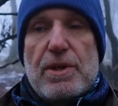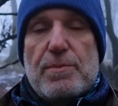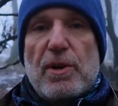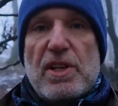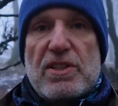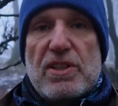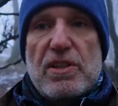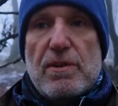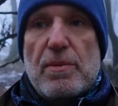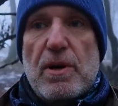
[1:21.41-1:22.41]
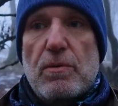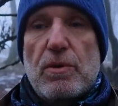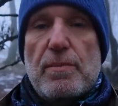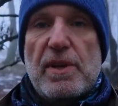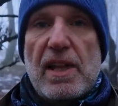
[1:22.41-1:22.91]
responding to them
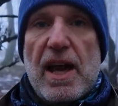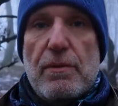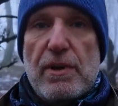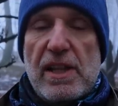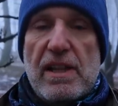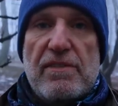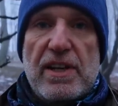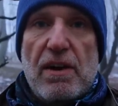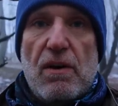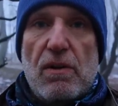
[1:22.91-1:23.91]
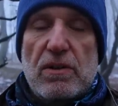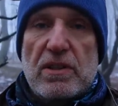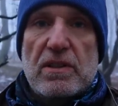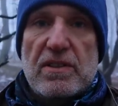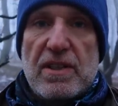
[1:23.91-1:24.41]
would have been like reliving it all
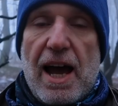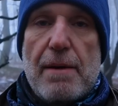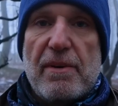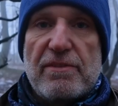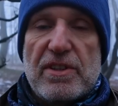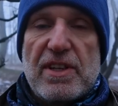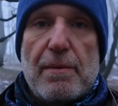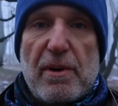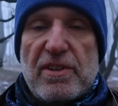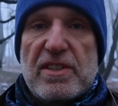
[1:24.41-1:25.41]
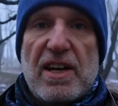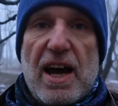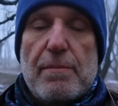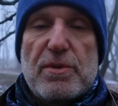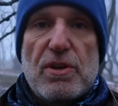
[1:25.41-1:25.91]
time after time after
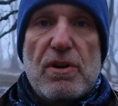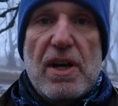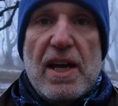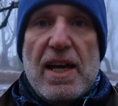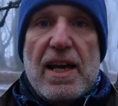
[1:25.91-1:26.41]
time. So